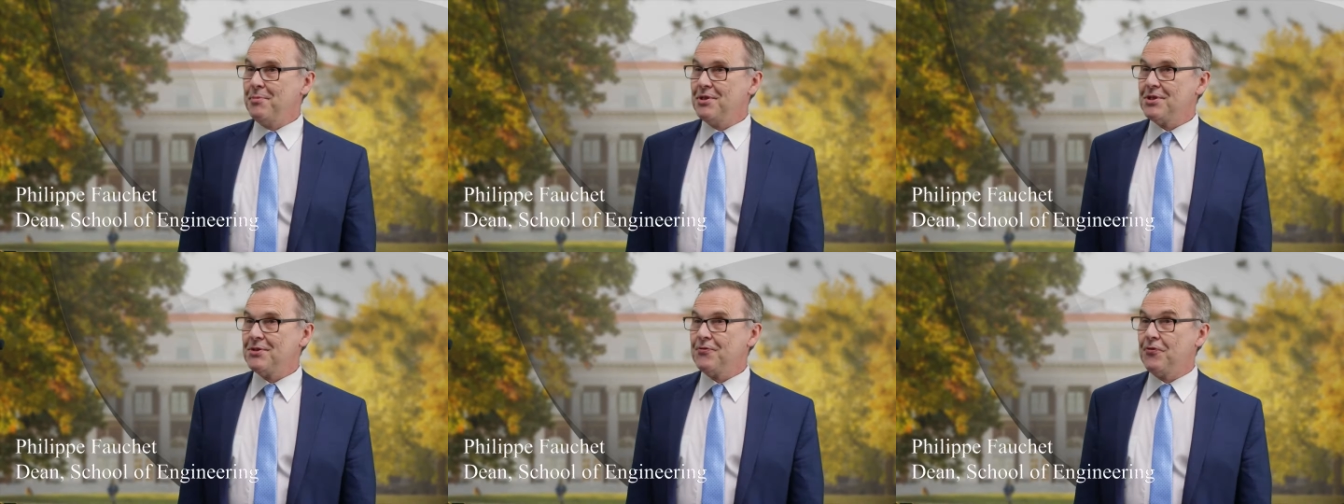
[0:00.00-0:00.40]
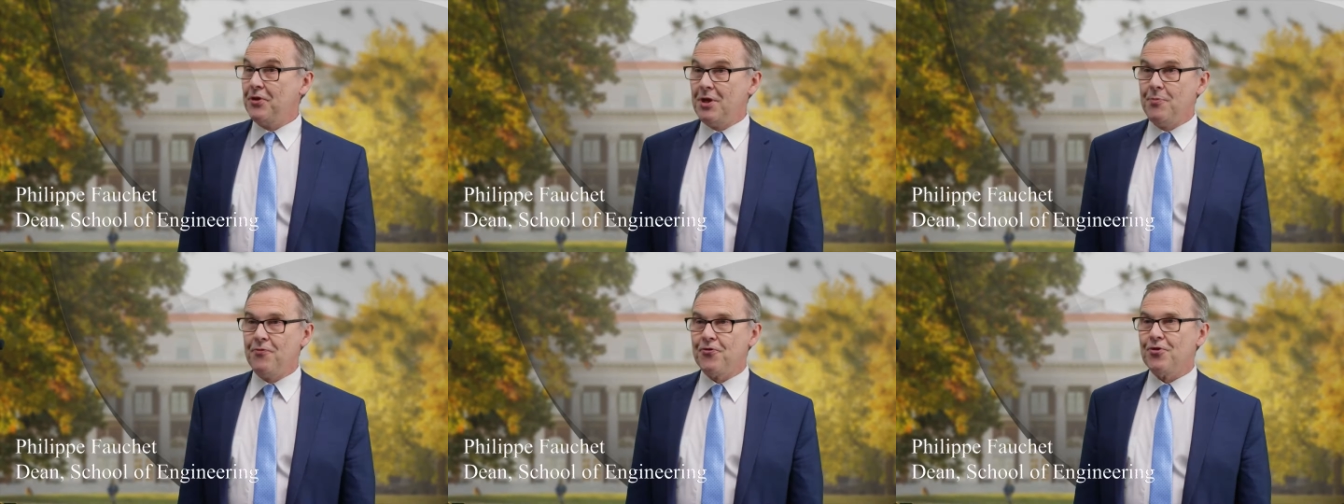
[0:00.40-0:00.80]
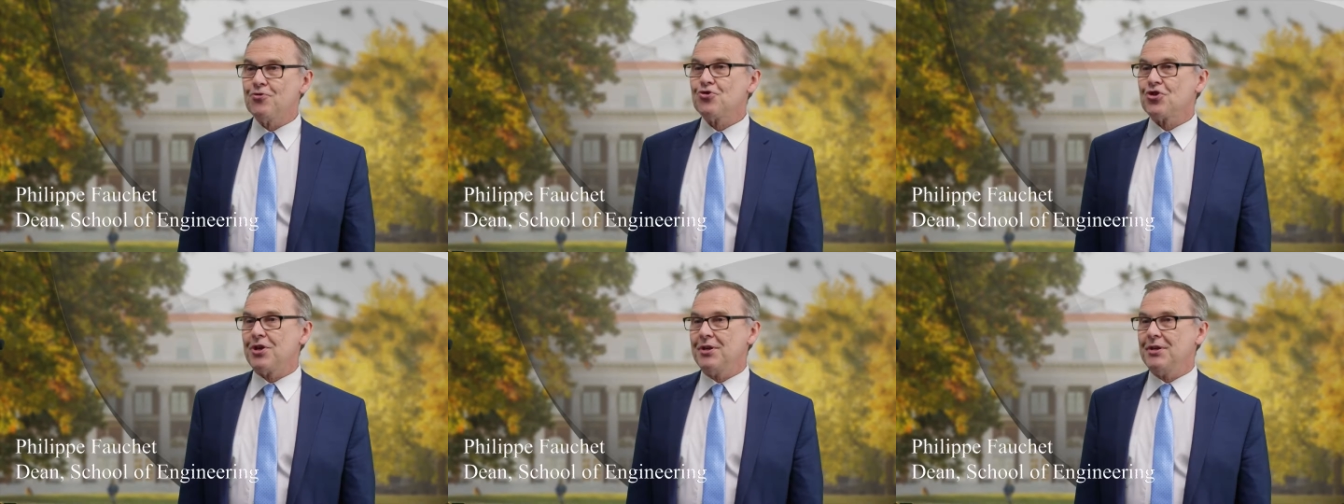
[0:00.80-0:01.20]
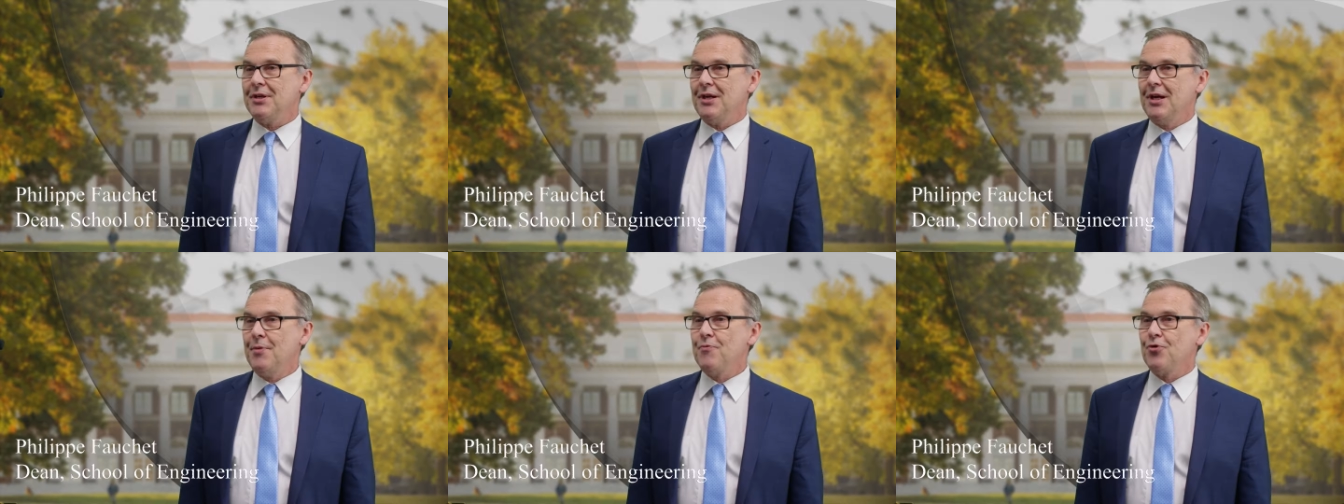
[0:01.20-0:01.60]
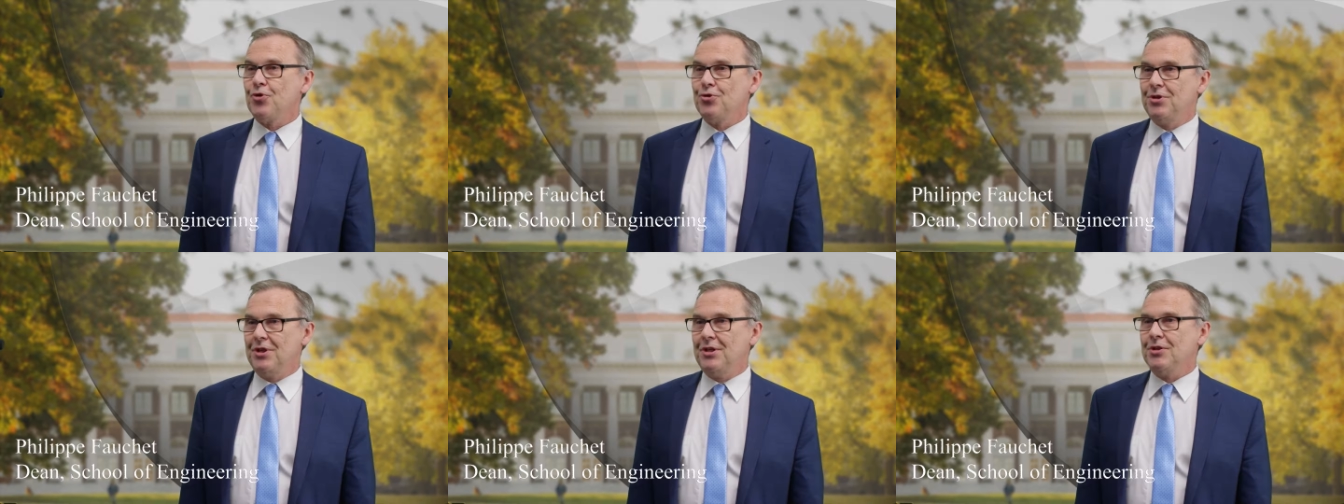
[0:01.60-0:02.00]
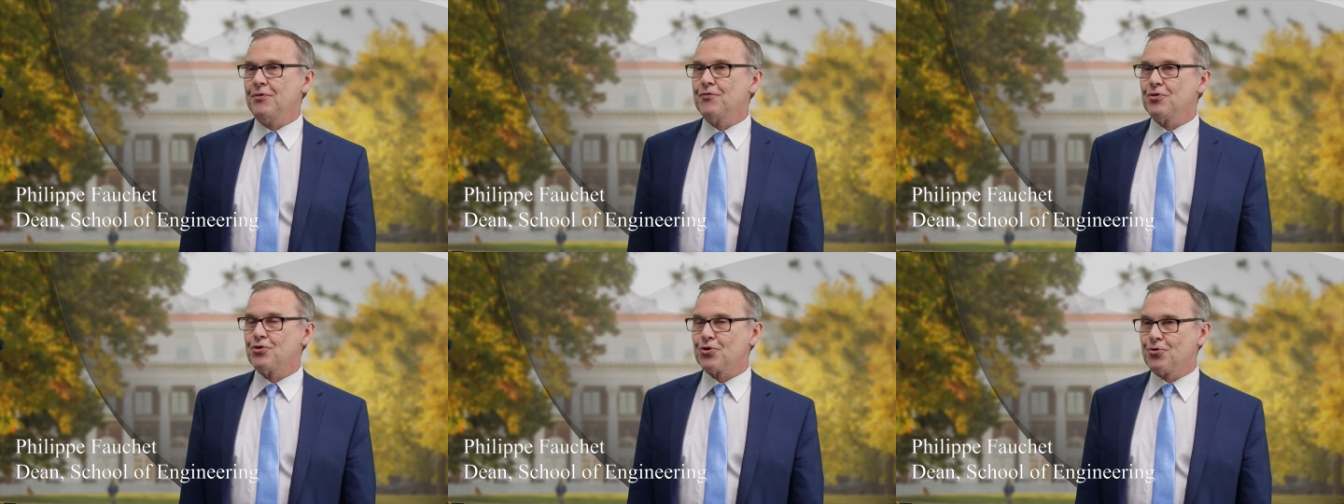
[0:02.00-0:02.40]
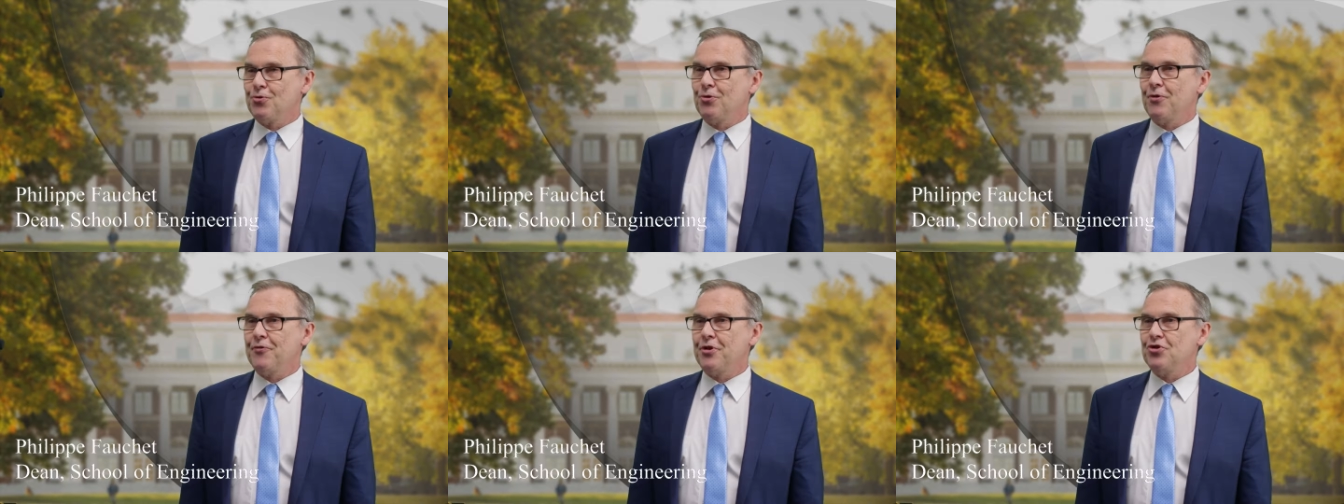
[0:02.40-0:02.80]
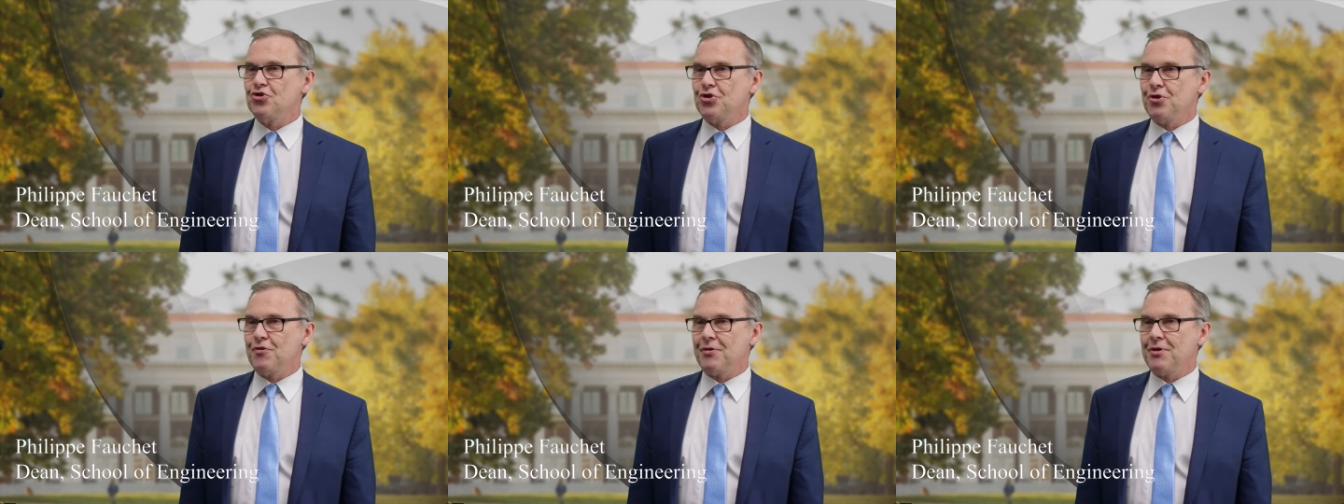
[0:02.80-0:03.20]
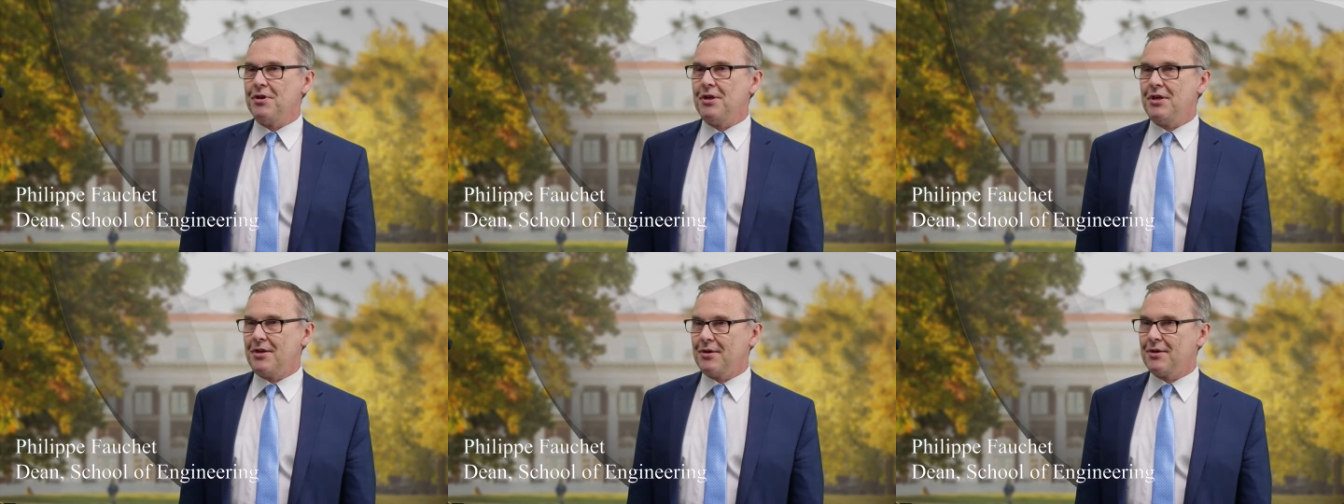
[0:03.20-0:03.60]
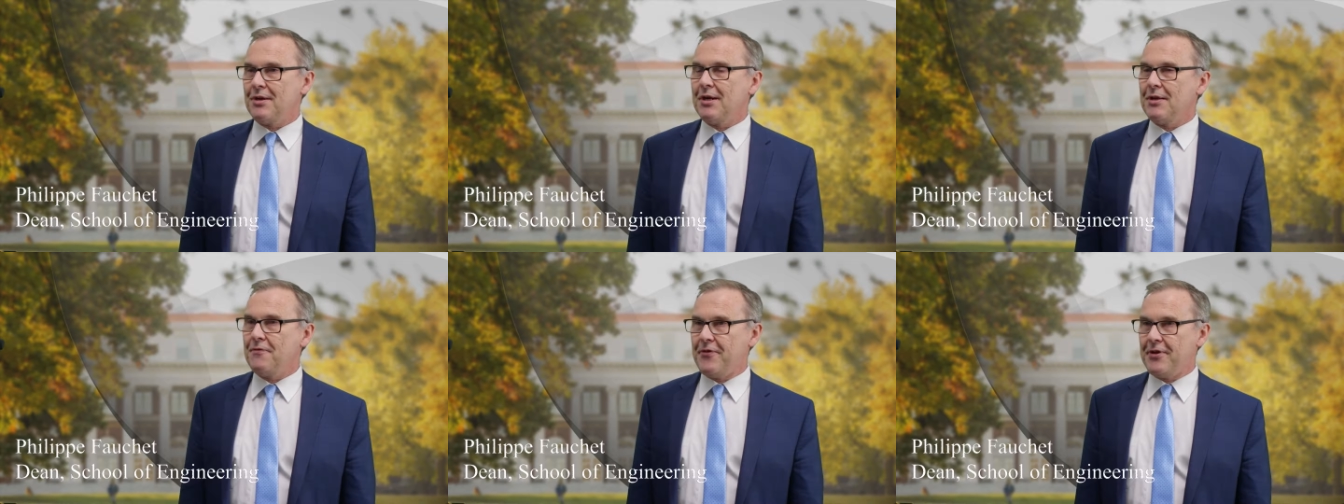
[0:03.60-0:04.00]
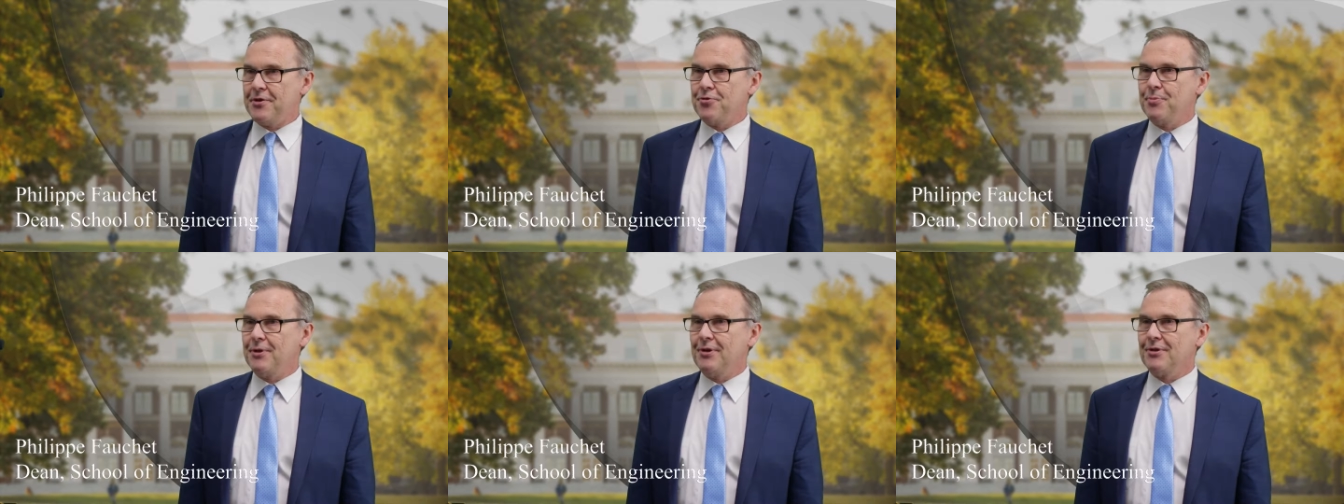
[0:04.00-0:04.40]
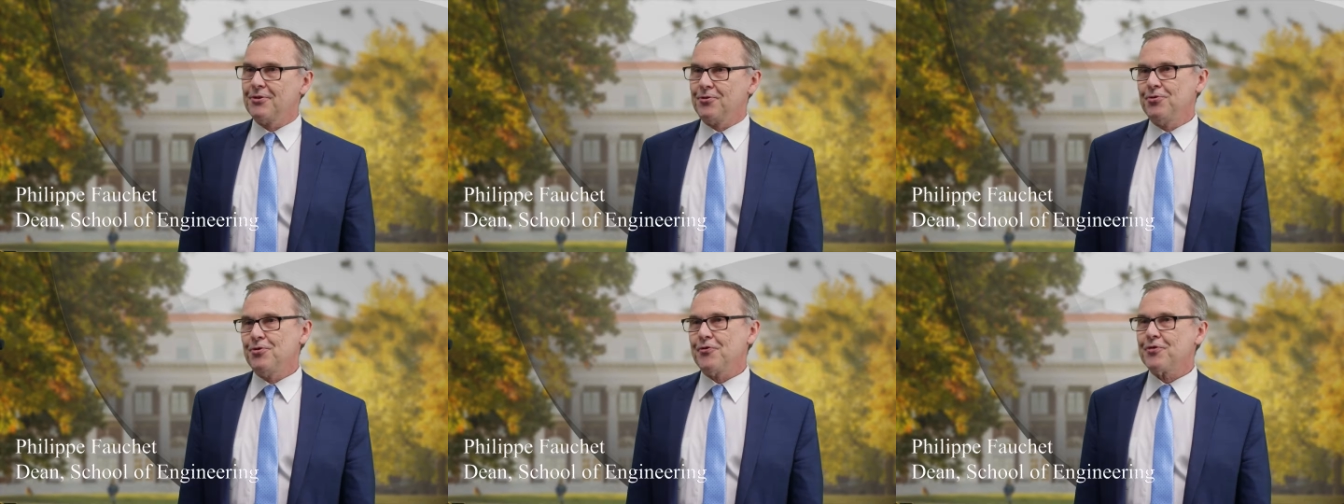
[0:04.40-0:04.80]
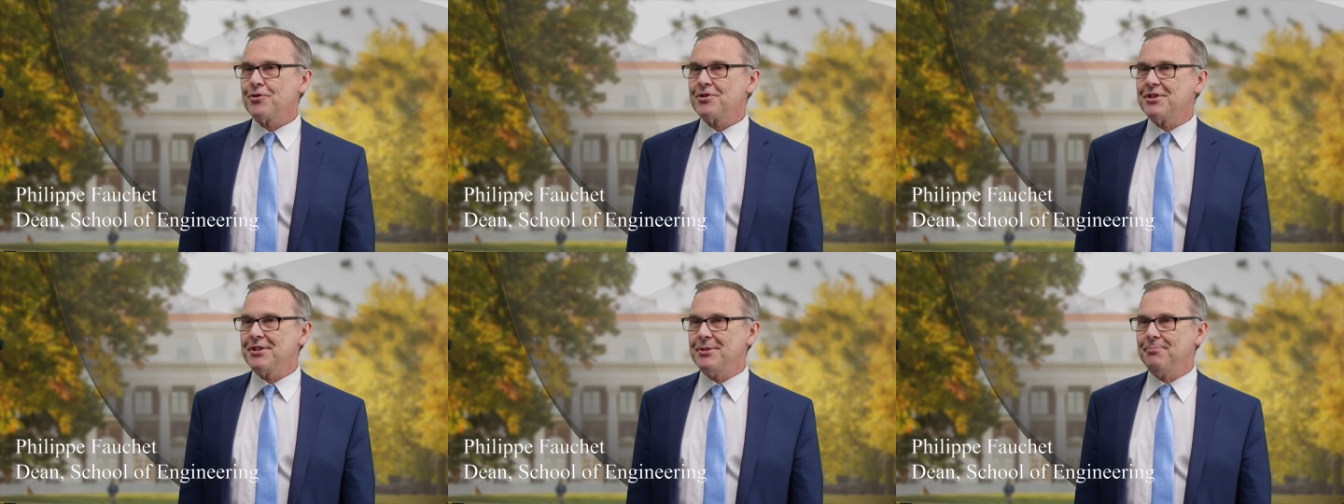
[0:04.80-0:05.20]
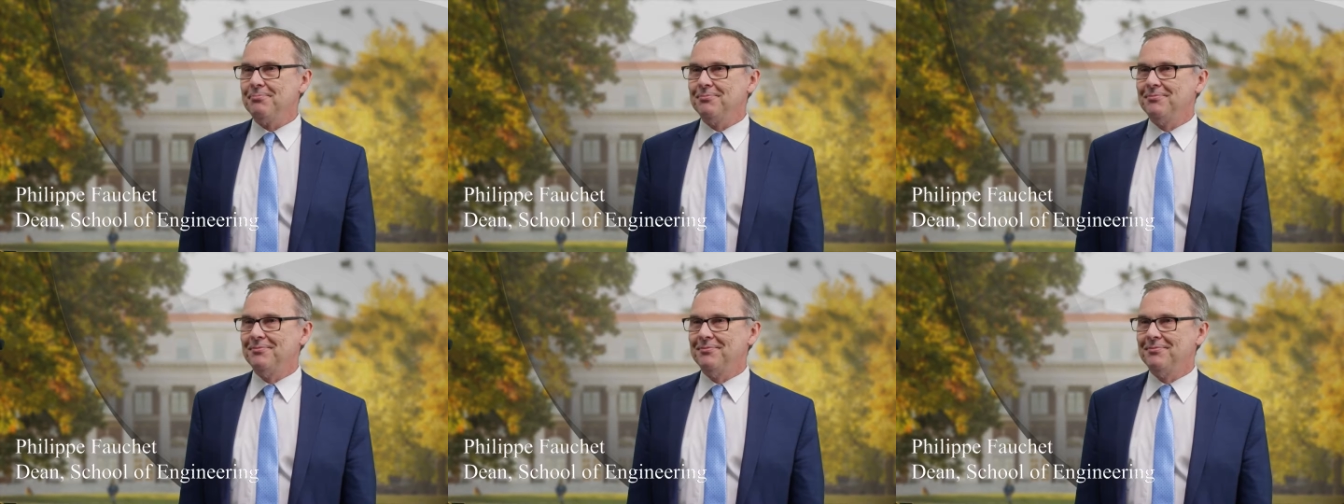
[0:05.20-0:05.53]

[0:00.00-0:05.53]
My name is Philippe Fauchet. I'm the Dean of the School of Engineering here at Vanderbilt University.